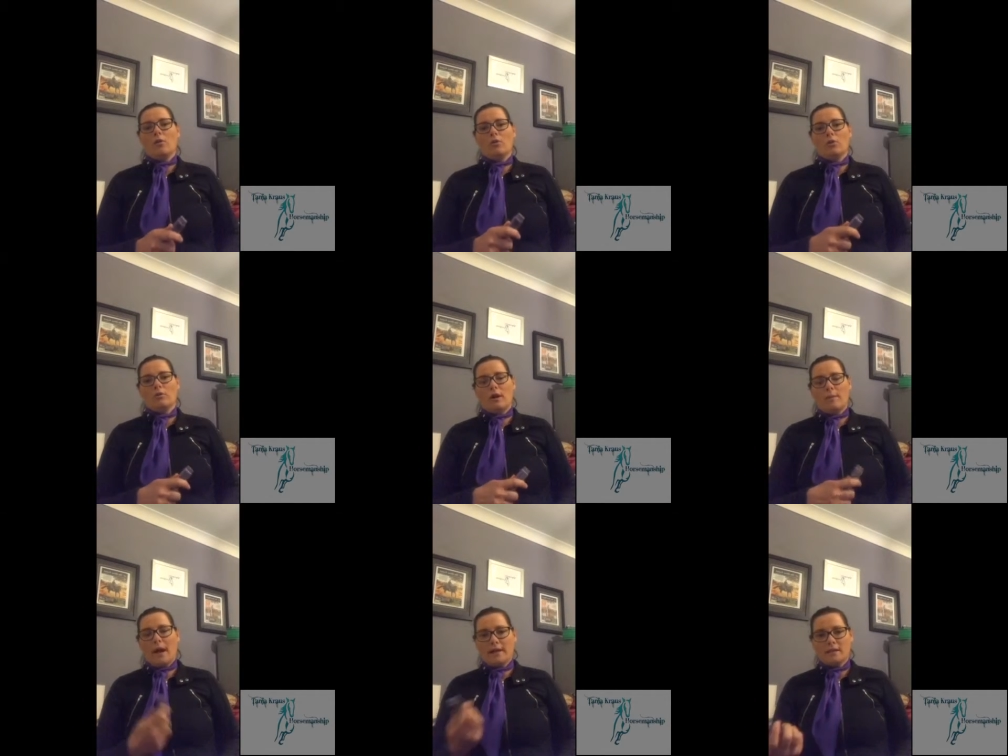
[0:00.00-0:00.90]
or a
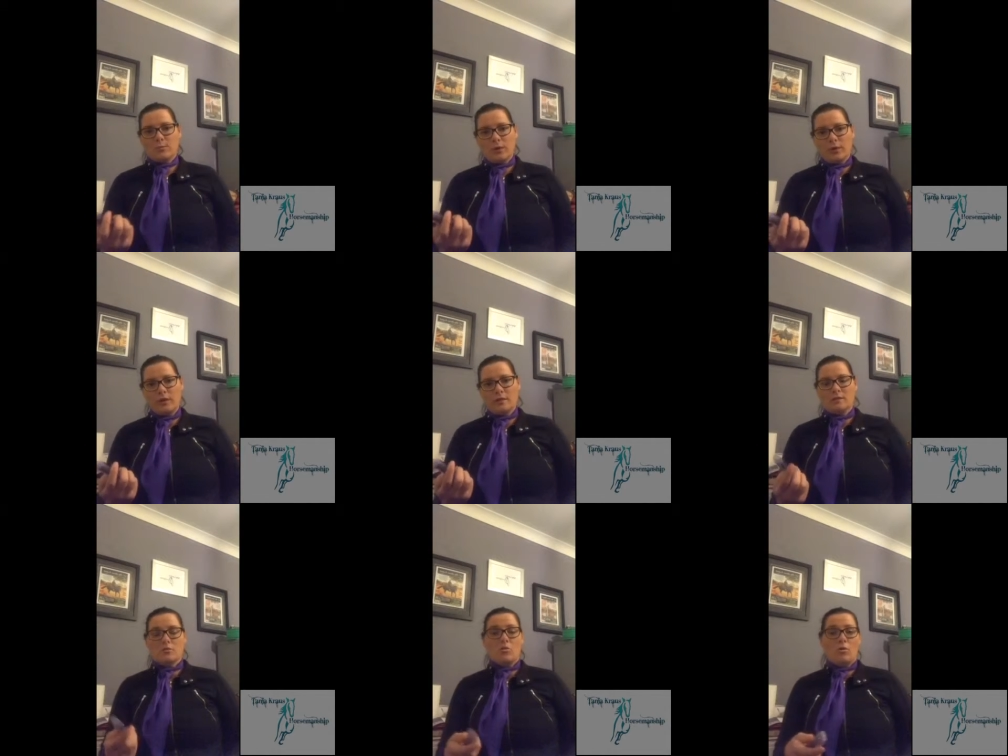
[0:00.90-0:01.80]
bad
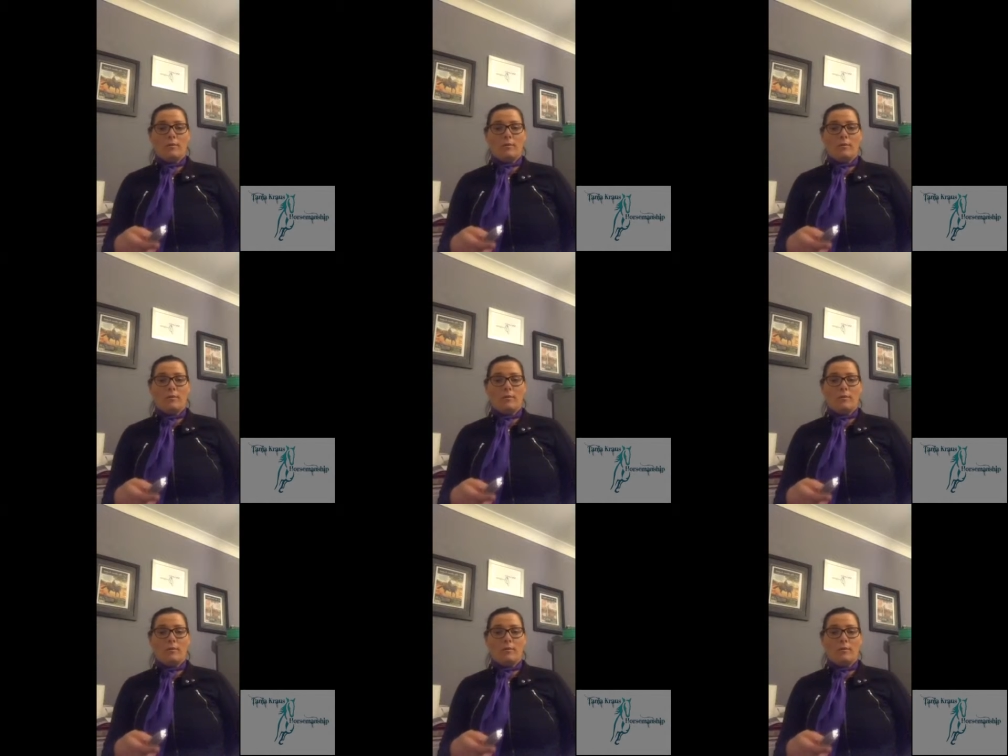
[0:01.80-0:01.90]
experience, or